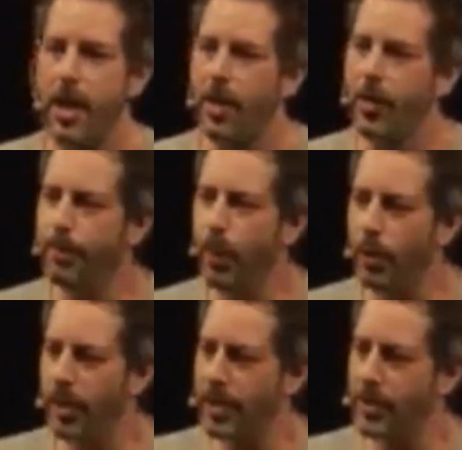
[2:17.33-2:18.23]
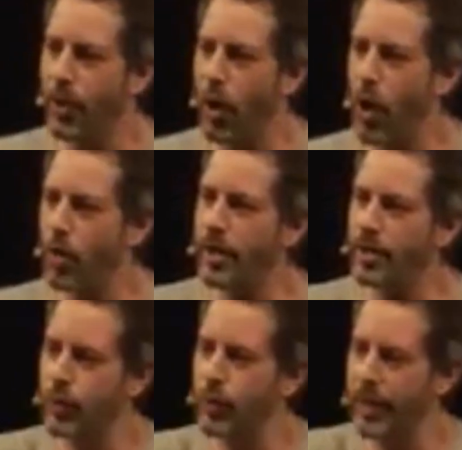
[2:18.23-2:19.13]
The body is not only
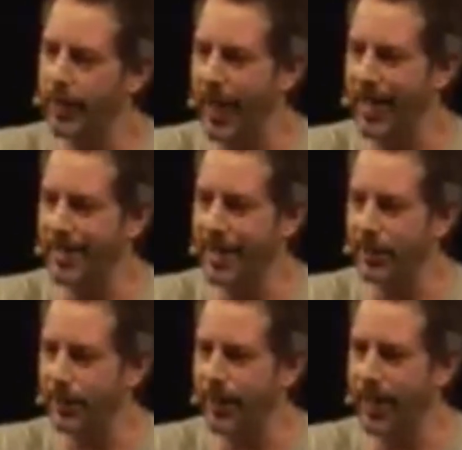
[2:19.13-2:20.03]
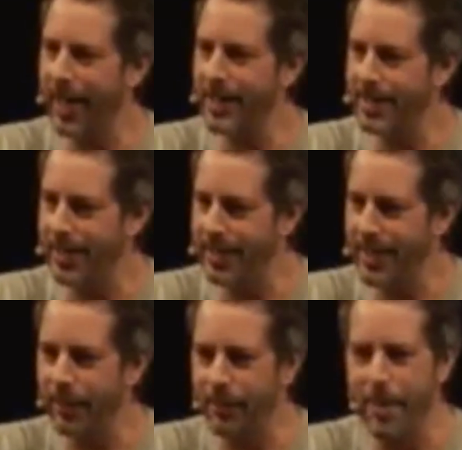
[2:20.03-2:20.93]
doing that self cleansing,
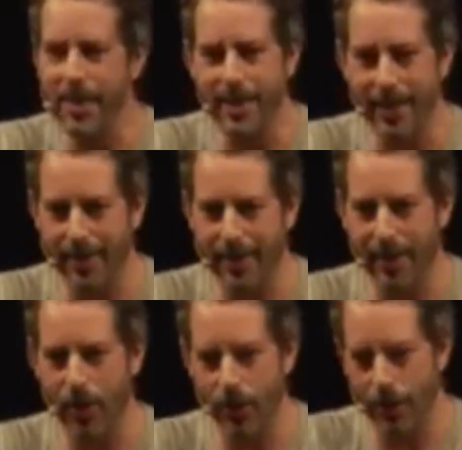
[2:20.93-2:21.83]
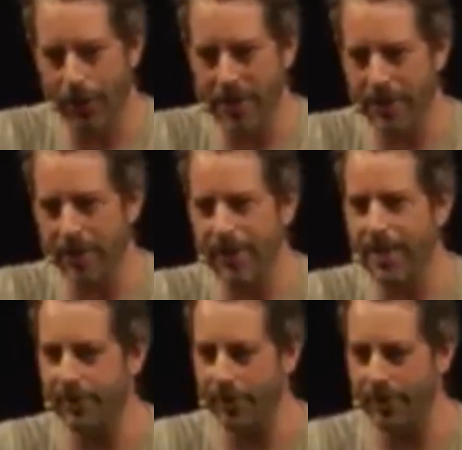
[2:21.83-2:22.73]
self mending thing on the physical
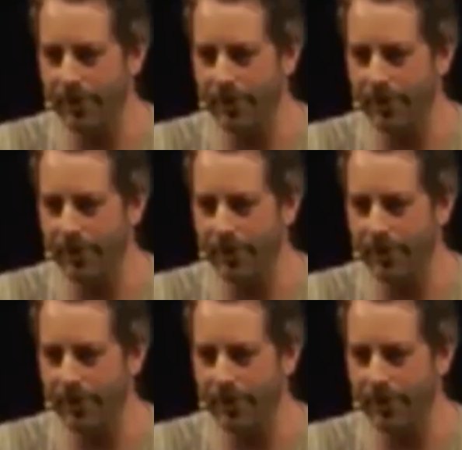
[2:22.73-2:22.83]
level,